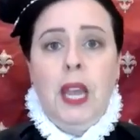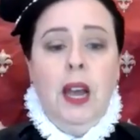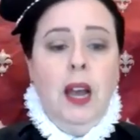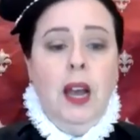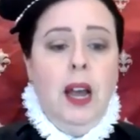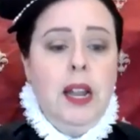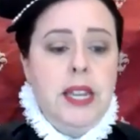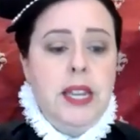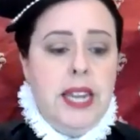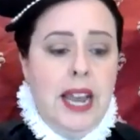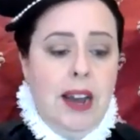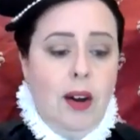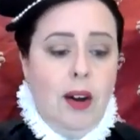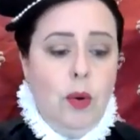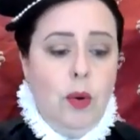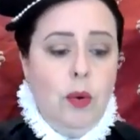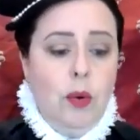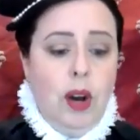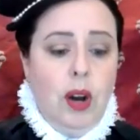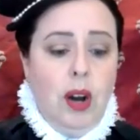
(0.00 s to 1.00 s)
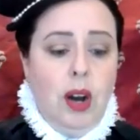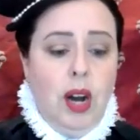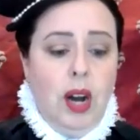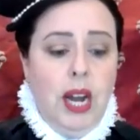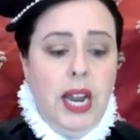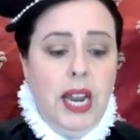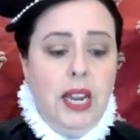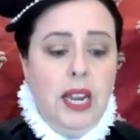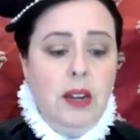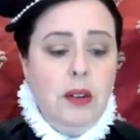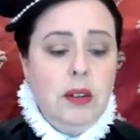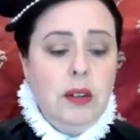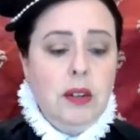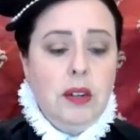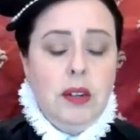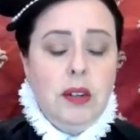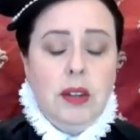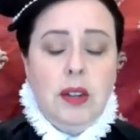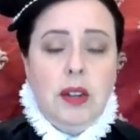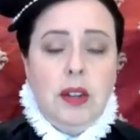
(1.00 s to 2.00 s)
Now, I
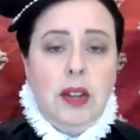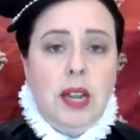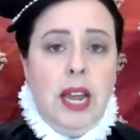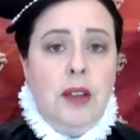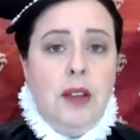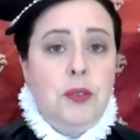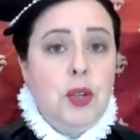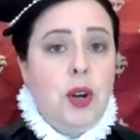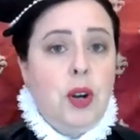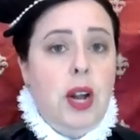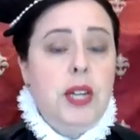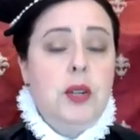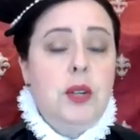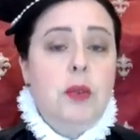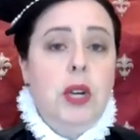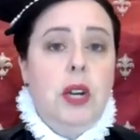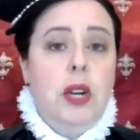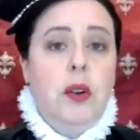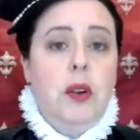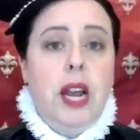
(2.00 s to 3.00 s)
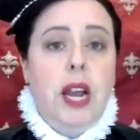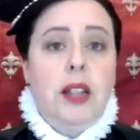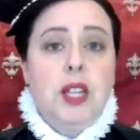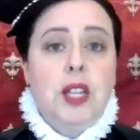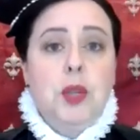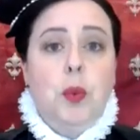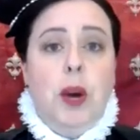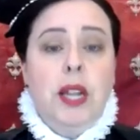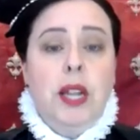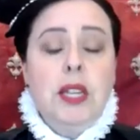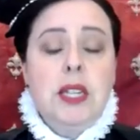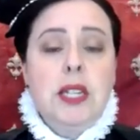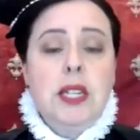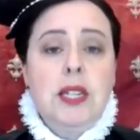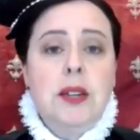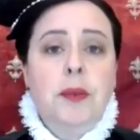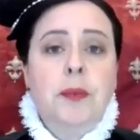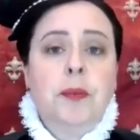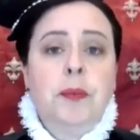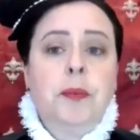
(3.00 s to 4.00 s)
have tried to recreate this
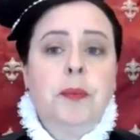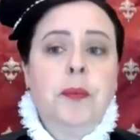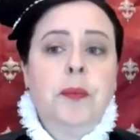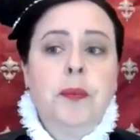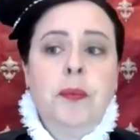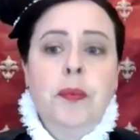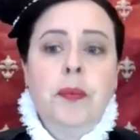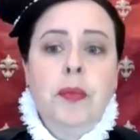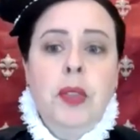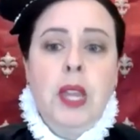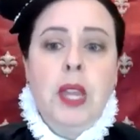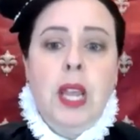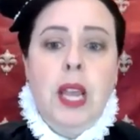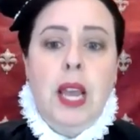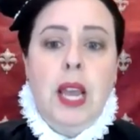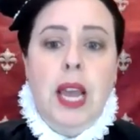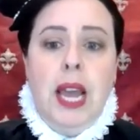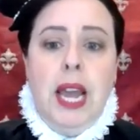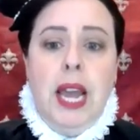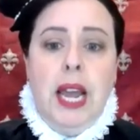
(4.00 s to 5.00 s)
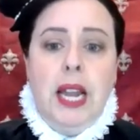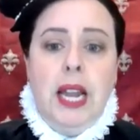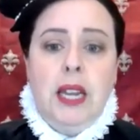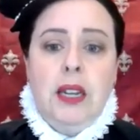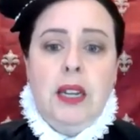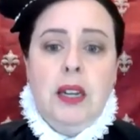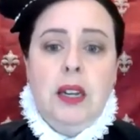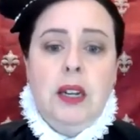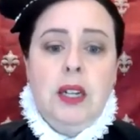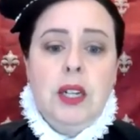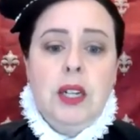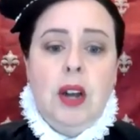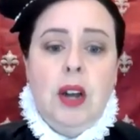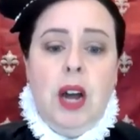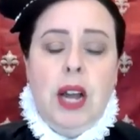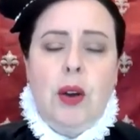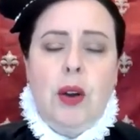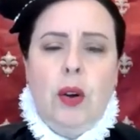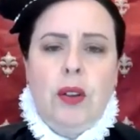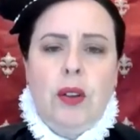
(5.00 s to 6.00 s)
once, and
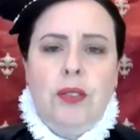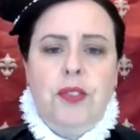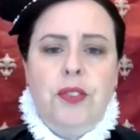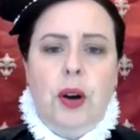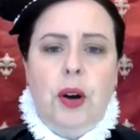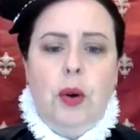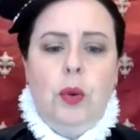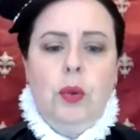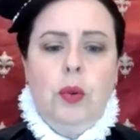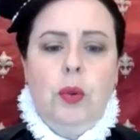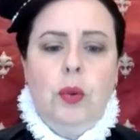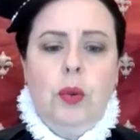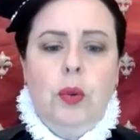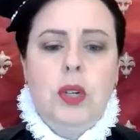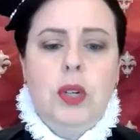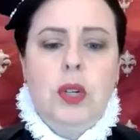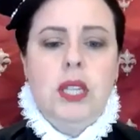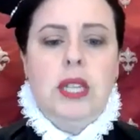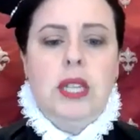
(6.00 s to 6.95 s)
I got a fold that